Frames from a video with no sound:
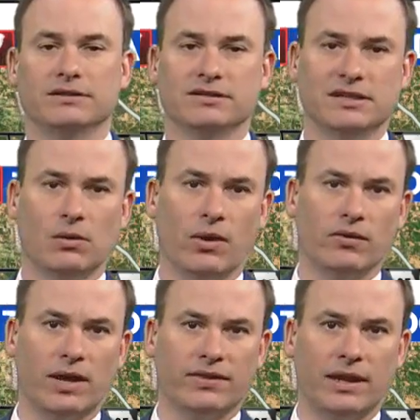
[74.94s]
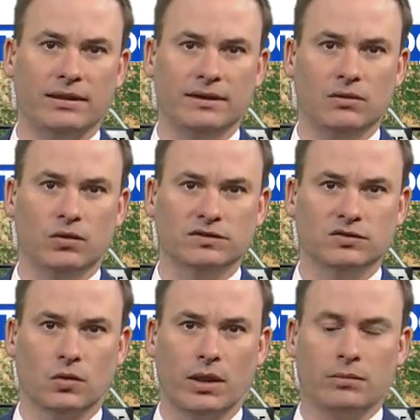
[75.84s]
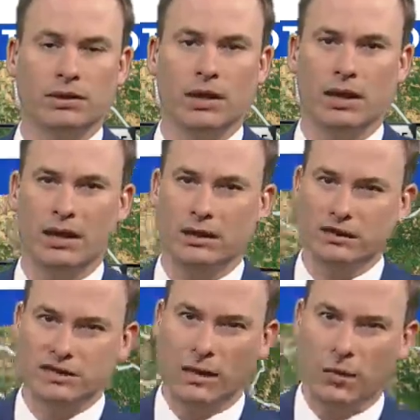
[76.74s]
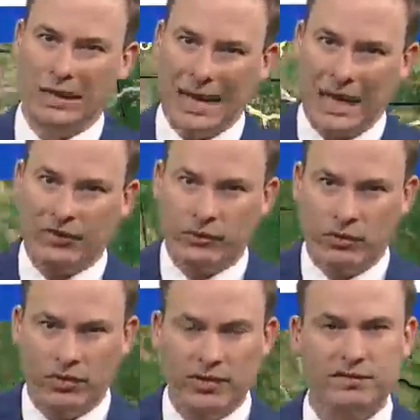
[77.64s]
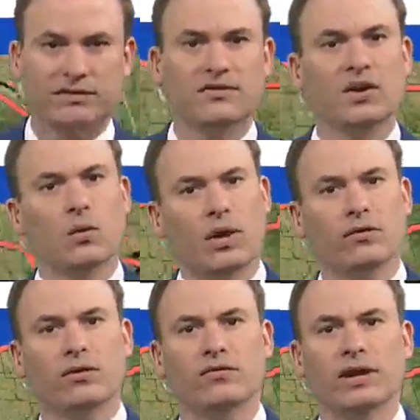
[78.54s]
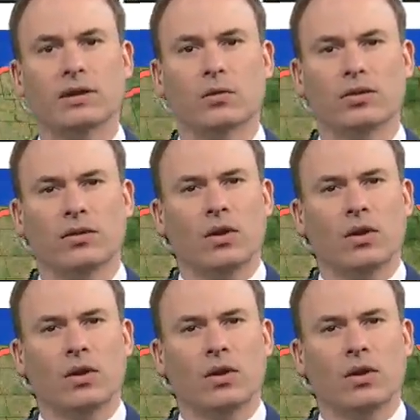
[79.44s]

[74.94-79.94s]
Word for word: to see whether or not that indeed was a tornado. But uh, it looks like we got through this severe weather event with